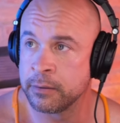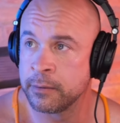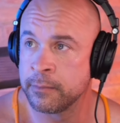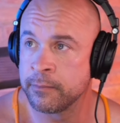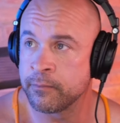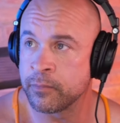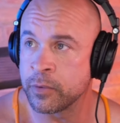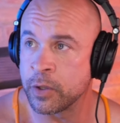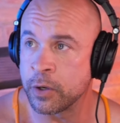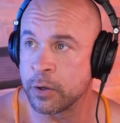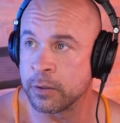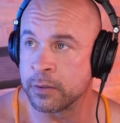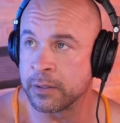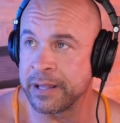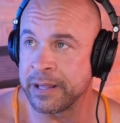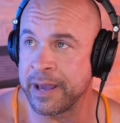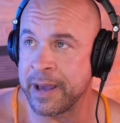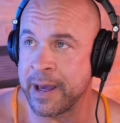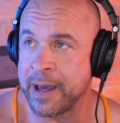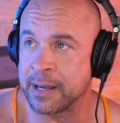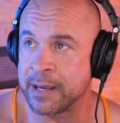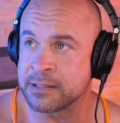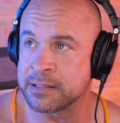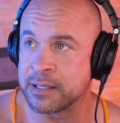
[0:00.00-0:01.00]
early
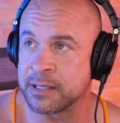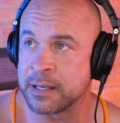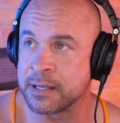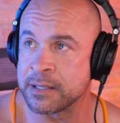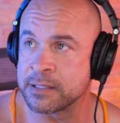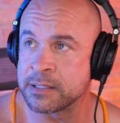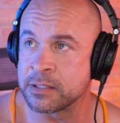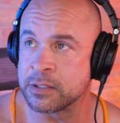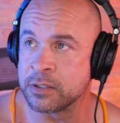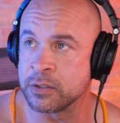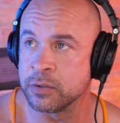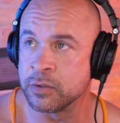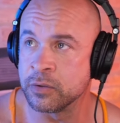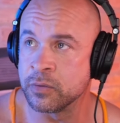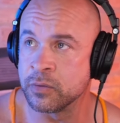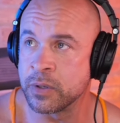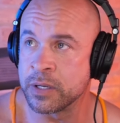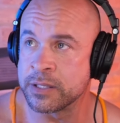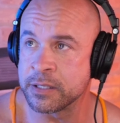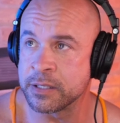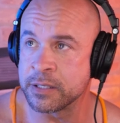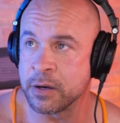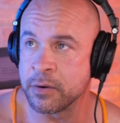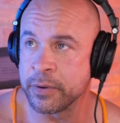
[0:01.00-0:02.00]
access to
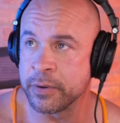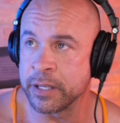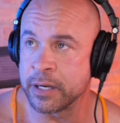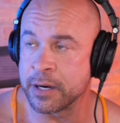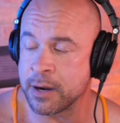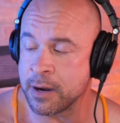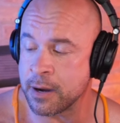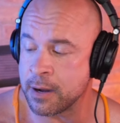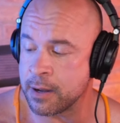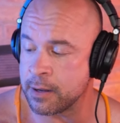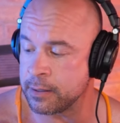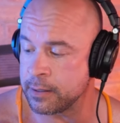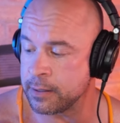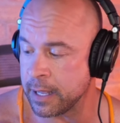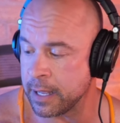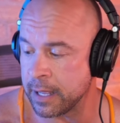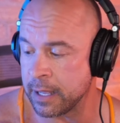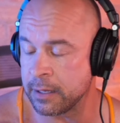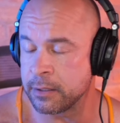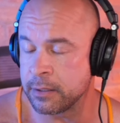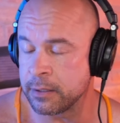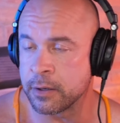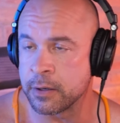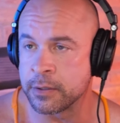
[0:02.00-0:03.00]
what's going on,
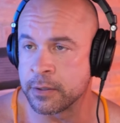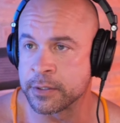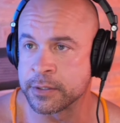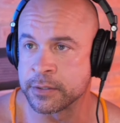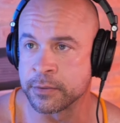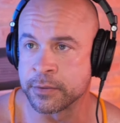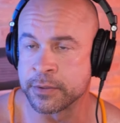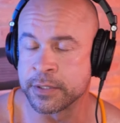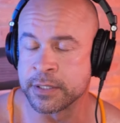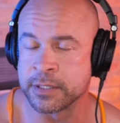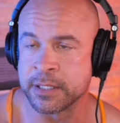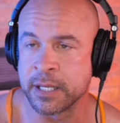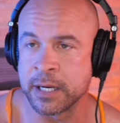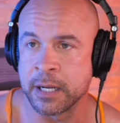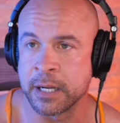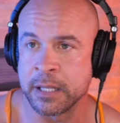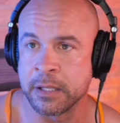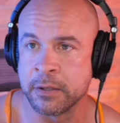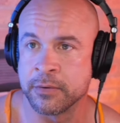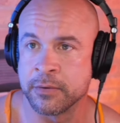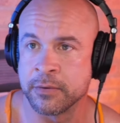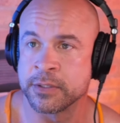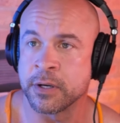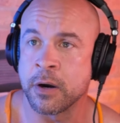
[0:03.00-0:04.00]
and all the sources that I
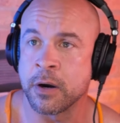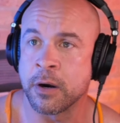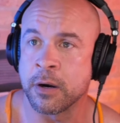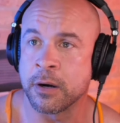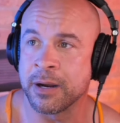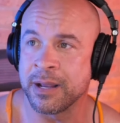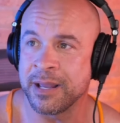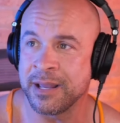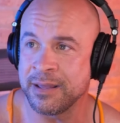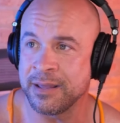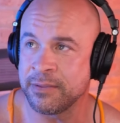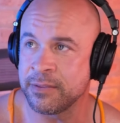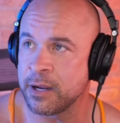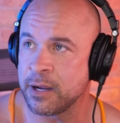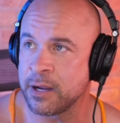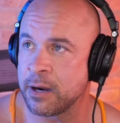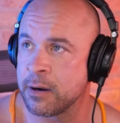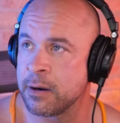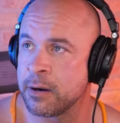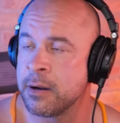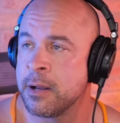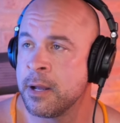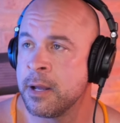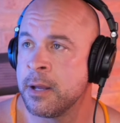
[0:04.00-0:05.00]
use are in there.